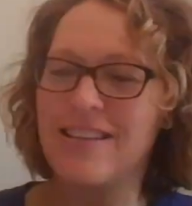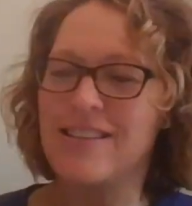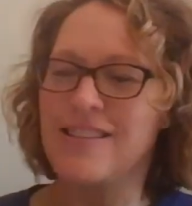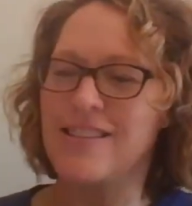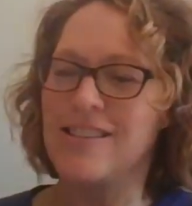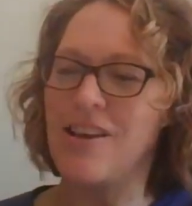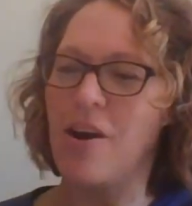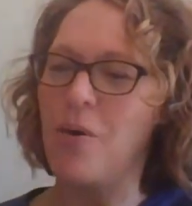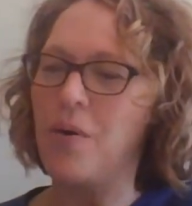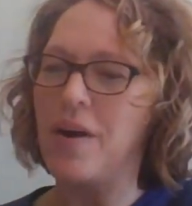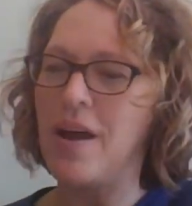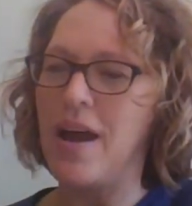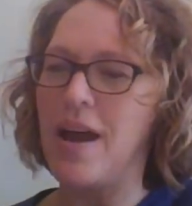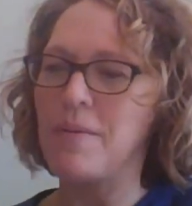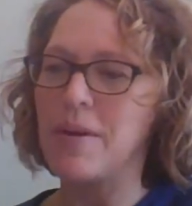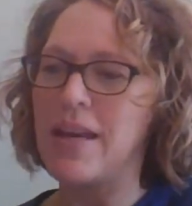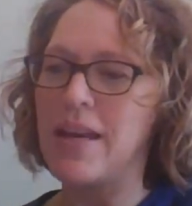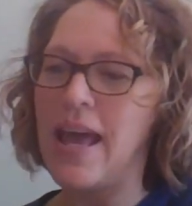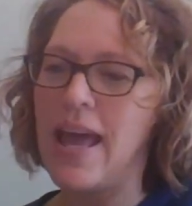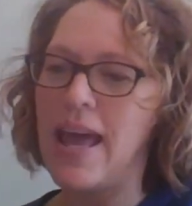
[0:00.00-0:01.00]
So I'm
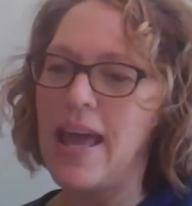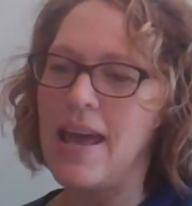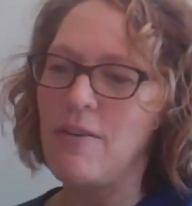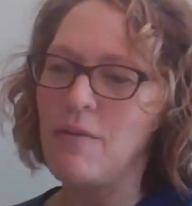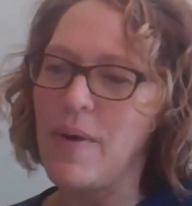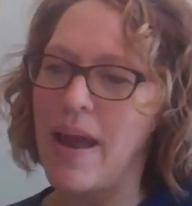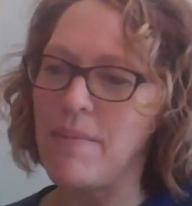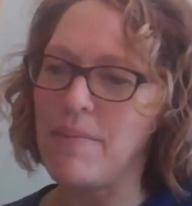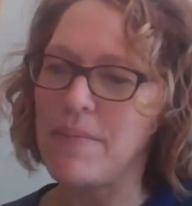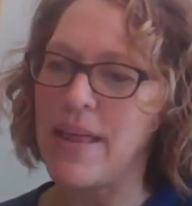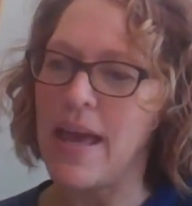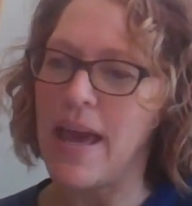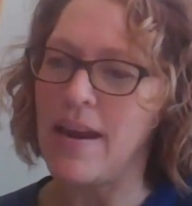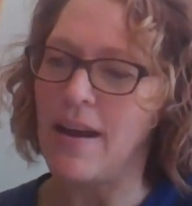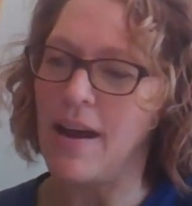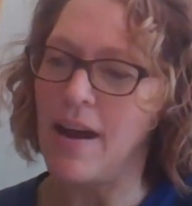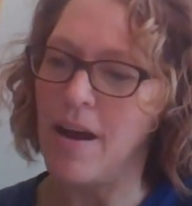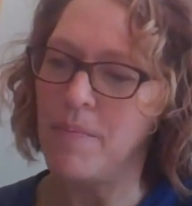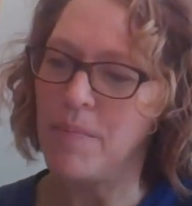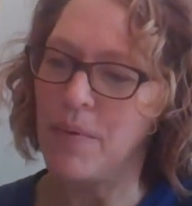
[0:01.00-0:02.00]
going to wrap that
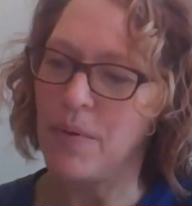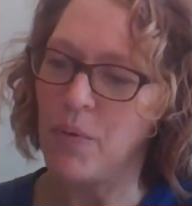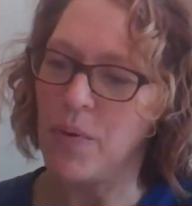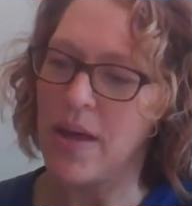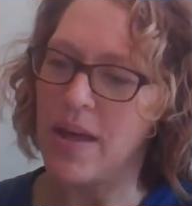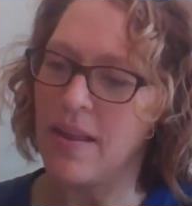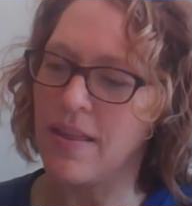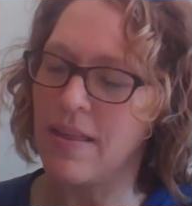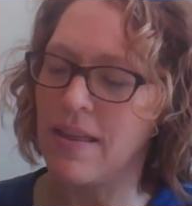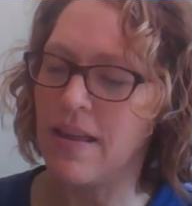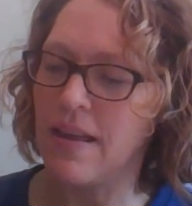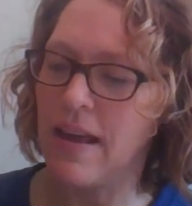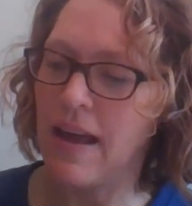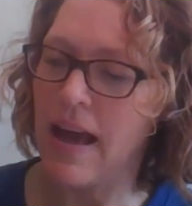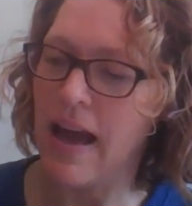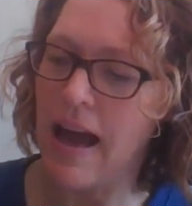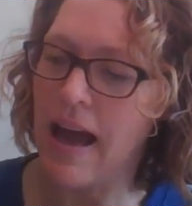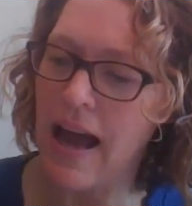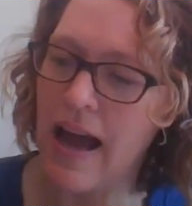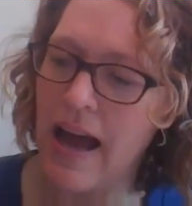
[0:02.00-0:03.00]
up with,
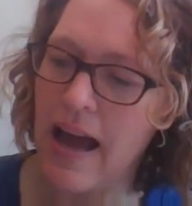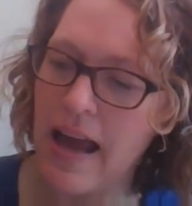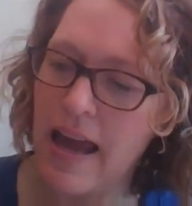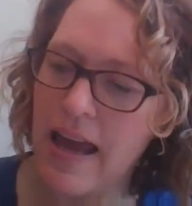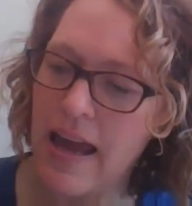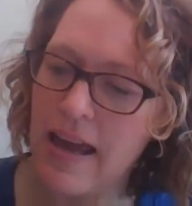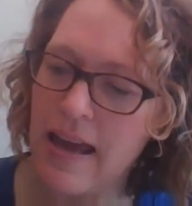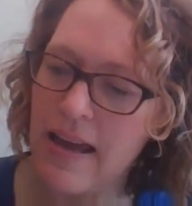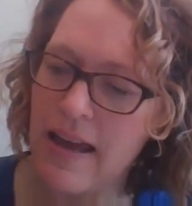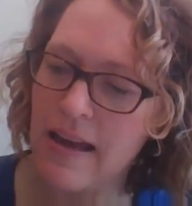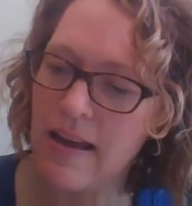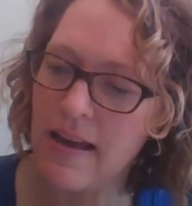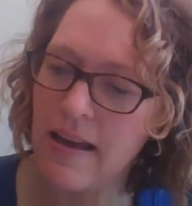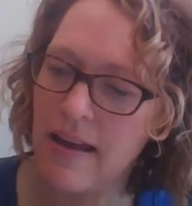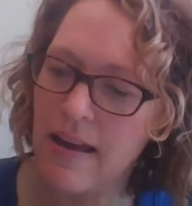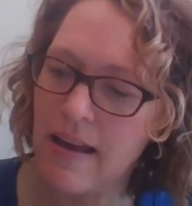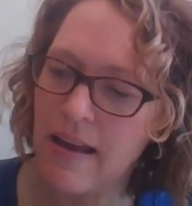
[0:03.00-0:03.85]
I